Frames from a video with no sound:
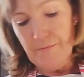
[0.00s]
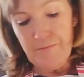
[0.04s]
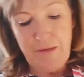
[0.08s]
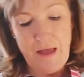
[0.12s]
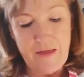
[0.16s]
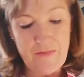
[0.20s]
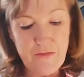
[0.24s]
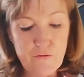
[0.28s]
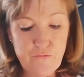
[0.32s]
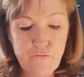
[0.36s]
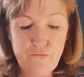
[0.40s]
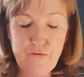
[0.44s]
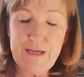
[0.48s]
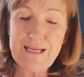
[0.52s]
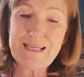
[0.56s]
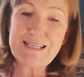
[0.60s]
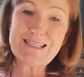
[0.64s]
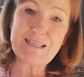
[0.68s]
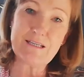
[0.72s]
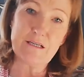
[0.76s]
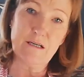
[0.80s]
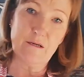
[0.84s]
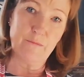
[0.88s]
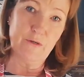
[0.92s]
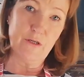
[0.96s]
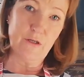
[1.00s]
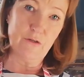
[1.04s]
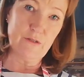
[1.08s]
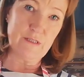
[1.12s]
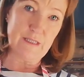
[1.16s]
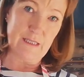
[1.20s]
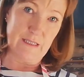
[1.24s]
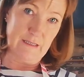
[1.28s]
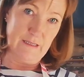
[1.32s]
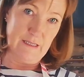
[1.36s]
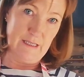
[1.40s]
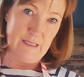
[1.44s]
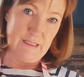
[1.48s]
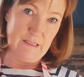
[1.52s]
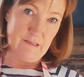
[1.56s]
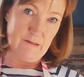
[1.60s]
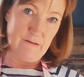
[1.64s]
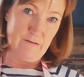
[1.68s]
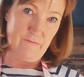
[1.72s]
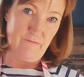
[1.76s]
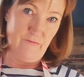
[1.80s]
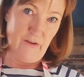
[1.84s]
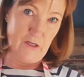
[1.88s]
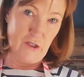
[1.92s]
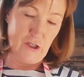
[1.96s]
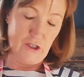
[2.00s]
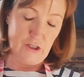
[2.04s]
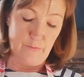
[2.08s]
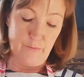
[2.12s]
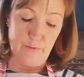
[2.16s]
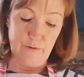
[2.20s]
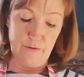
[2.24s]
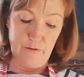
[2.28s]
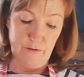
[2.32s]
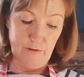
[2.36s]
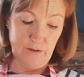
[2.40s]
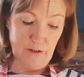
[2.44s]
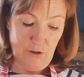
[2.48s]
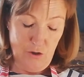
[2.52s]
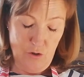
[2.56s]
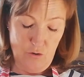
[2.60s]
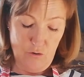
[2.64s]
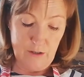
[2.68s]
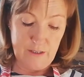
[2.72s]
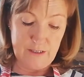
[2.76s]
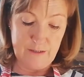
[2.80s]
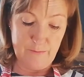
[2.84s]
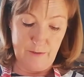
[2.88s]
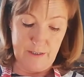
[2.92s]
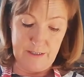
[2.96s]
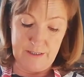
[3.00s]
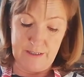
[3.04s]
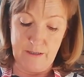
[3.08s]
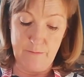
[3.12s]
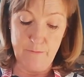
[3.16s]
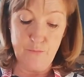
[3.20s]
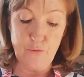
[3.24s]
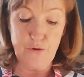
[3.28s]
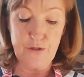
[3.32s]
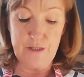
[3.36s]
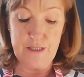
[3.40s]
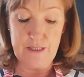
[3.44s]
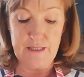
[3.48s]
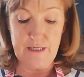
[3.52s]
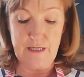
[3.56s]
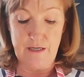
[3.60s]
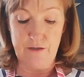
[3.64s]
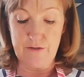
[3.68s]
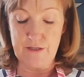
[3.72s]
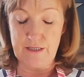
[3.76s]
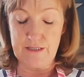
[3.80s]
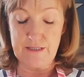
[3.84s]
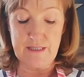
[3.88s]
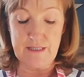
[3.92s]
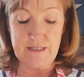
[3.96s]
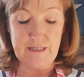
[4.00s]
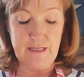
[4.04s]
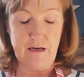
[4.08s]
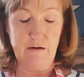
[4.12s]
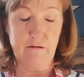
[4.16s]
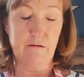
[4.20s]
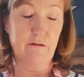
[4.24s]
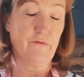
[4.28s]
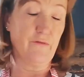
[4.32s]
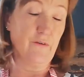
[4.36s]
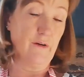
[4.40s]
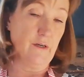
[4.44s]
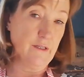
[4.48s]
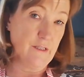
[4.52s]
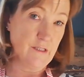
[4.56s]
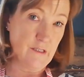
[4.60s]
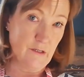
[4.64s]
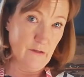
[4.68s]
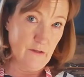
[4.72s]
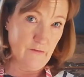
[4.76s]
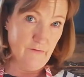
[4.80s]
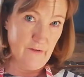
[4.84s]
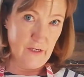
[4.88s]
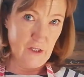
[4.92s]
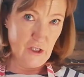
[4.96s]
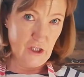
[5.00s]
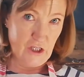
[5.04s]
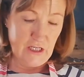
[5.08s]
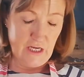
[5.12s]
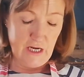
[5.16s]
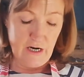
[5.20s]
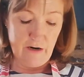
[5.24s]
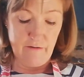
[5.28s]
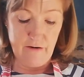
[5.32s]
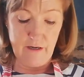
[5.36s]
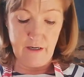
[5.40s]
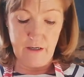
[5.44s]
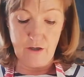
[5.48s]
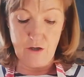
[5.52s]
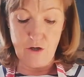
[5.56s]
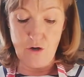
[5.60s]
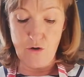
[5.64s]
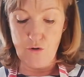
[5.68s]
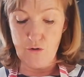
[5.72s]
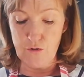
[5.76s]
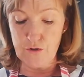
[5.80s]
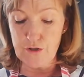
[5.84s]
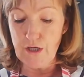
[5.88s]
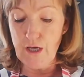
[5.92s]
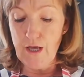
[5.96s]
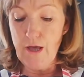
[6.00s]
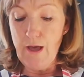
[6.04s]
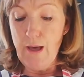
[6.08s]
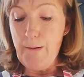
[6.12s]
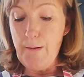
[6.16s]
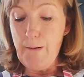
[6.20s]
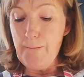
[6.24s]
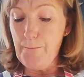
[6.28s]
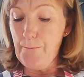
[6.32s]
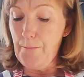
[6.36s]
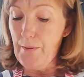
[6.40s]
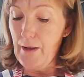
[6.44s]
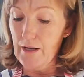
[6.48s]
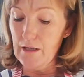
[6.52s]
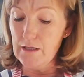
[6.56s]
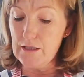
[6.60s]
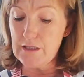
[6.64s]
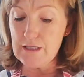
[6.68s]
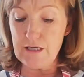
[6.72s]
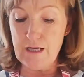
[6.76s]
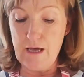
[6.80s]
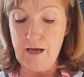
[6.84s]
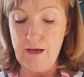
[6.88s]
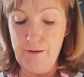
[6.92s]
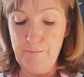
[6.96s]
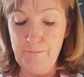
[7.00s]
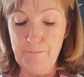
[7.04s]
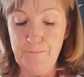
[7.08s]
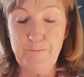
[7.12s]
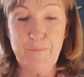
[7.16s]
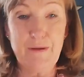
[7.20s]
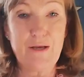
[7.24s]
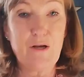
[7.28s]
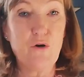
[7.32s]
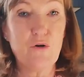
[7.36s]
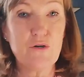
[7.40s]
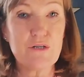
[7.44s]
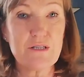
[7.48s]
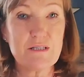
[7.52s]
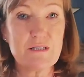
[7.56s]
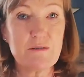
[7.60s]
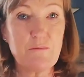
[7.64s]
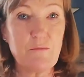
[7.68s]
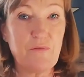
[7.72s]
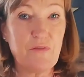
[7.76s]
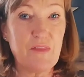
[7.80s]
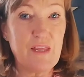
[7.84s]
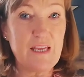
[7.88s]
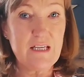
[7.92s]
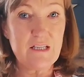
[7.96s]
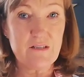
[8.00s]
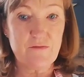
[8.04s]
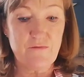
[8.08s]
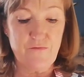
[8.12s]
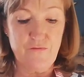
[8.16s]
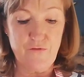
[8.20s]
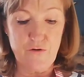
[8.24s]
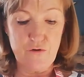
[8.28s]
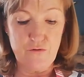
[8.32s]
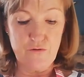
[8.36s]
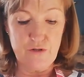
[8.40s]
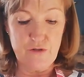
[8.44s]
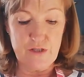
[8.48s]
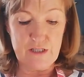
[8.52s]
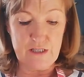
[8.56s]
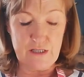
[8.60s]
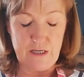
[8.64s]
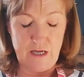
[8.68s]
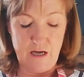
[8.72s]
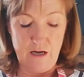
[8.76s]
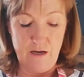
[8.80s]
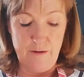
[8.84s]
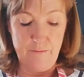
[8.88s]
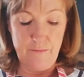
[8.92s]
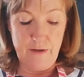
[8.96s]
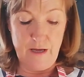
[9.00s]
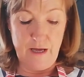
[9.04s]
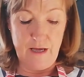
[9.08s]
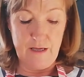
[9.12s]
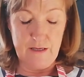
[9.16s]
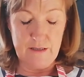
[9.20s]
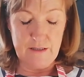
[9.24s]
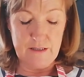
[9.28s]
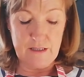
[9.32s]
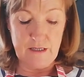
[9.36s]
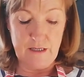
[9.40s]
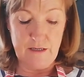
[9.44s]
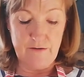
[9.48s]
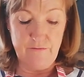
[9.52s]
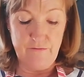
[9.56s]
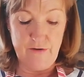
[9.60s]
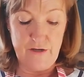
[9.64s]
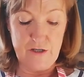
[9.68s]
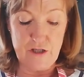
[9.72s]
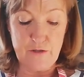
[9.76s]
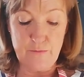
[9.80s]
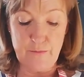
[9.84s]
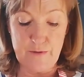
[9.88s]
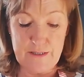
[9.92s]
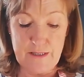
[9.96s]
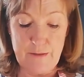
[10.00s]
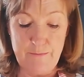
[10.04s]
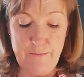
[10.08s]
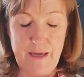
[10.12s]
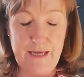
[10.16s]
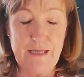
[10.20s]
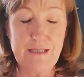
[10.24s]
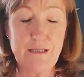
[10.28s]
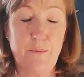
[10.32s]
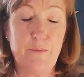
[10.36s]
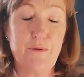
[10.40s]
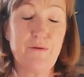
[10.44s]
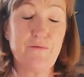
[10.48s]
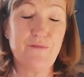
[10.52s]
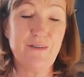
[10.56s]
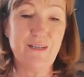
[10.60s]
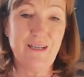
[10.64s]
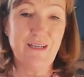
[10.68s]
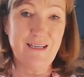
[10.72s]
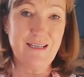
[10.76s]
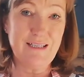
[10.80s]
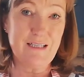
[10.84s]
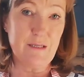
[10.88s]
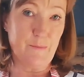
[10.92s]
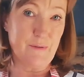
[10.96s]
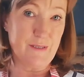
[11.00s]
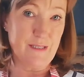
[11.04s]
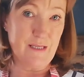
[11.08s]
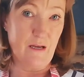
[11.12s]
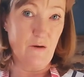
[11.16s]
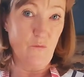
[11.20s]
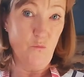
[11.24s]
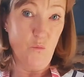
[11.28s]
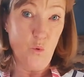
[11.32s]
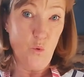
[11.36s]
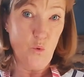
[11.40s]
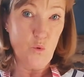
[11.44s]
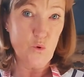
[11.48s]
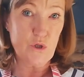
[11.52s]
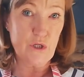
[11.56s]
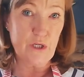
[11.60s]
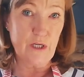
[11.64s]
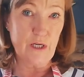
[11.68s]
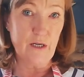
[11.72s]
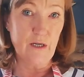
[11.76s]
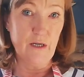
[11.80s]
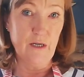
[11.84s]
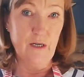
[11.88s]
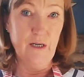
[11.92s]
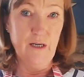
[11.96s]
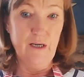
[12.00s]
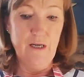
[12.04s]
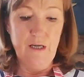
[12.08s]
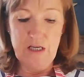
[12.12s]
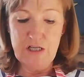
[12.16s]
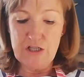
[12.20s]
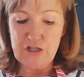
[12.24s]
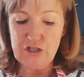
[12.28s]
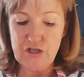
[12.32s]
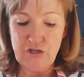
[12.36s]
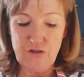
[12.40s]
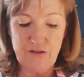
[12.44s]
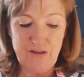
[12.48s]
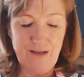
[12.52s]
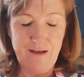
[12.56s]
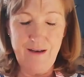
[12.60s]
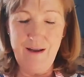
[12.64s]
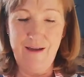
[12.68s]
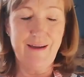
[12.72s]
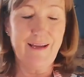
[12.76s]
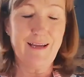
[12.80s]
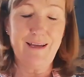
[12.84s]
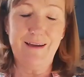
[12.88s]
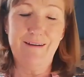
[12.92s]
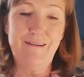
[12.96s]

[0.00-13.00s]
And the reason I'm using this vegetable, not as my son pointed out as a sacrifice to the vegetarian god, but because these fruits and vegetables are made up of 90% water, so they're like a